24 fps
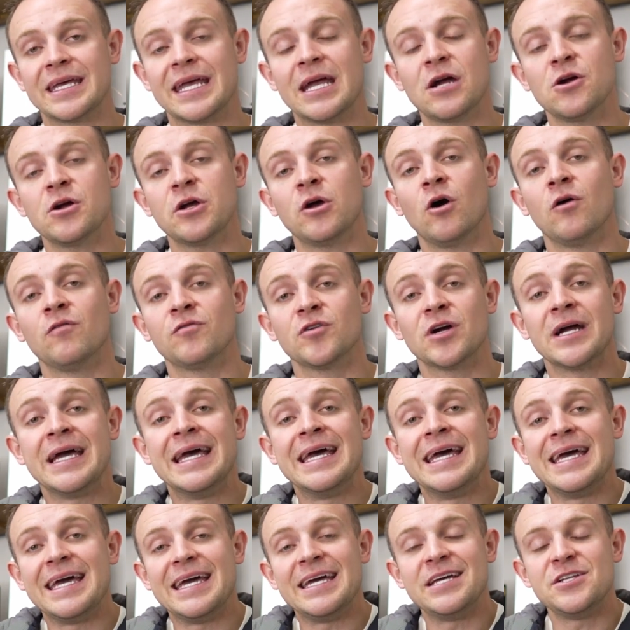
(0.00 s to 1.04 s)
to carry over
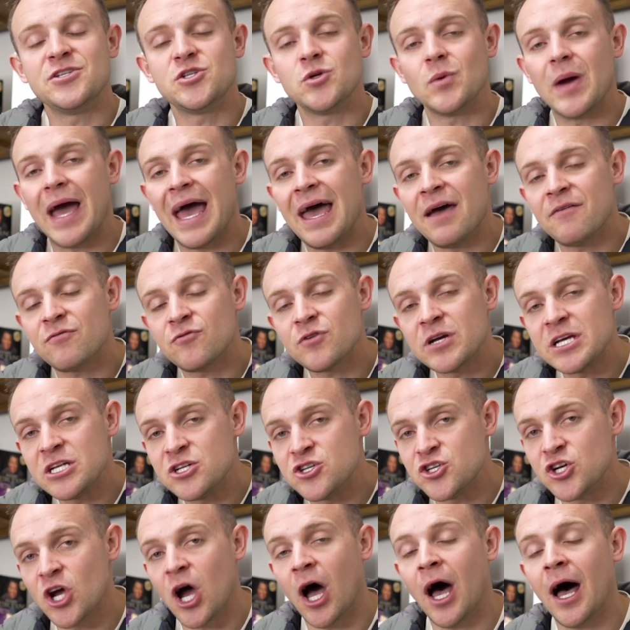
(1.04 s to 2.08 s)
into every
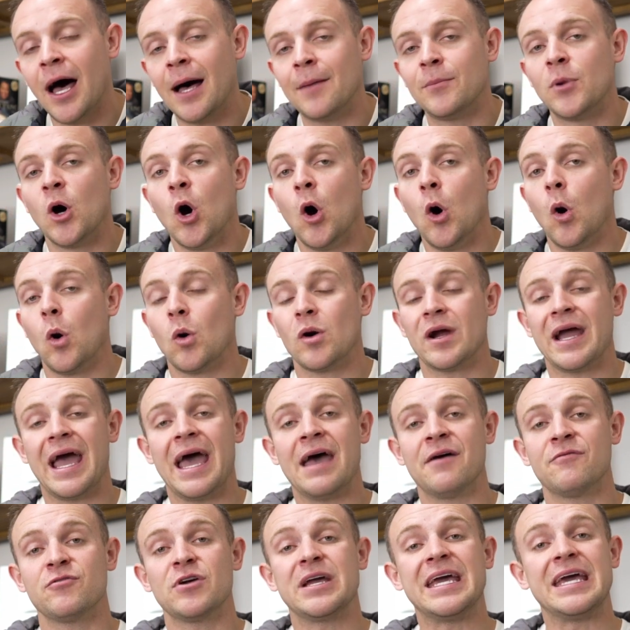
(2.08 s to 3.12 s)
job or
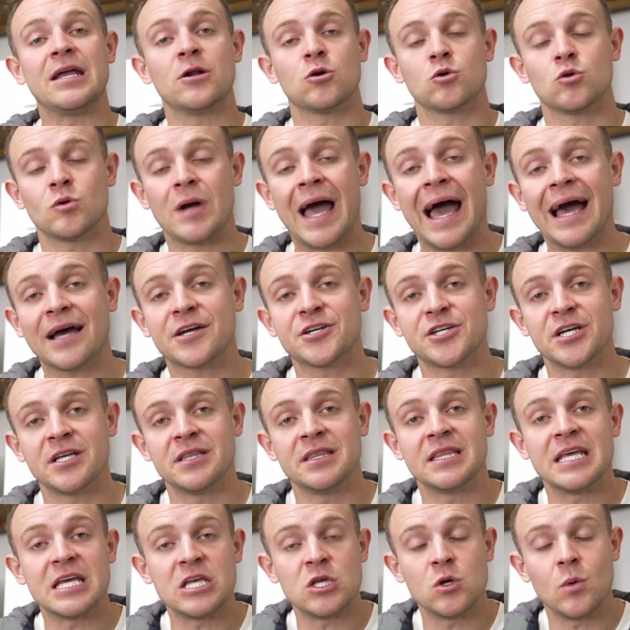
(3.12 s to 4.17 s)
every
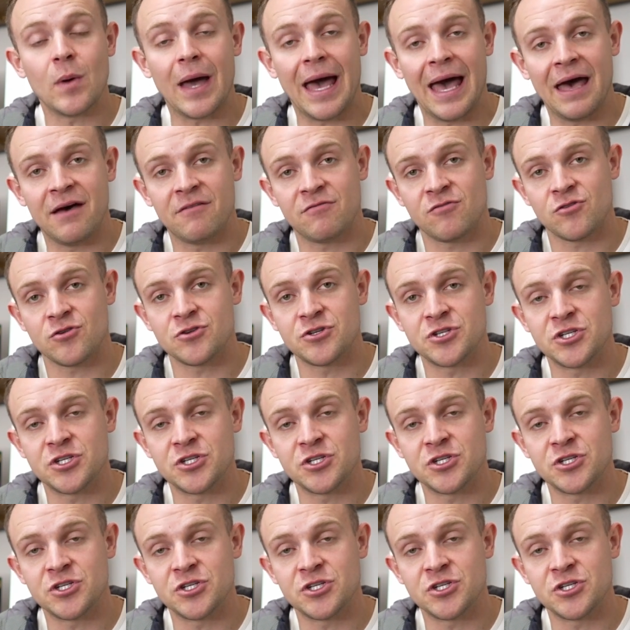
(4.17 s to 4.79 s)
interaction that you ever